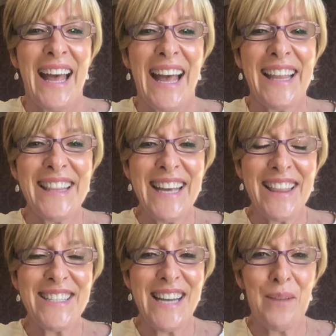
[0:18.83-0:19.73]
And the
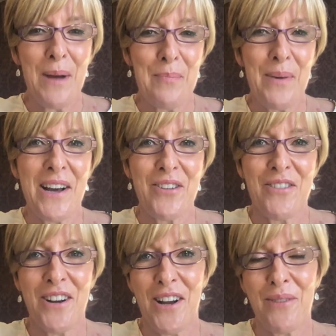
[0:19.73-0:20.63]
other day, my partner
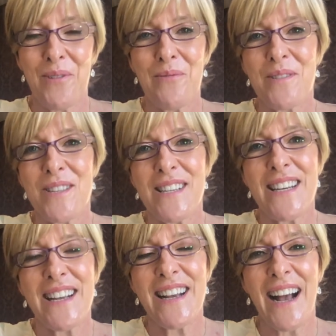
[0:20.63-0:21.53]
and I, we were
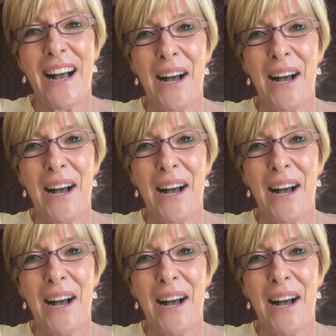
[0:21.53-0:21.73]
sitting,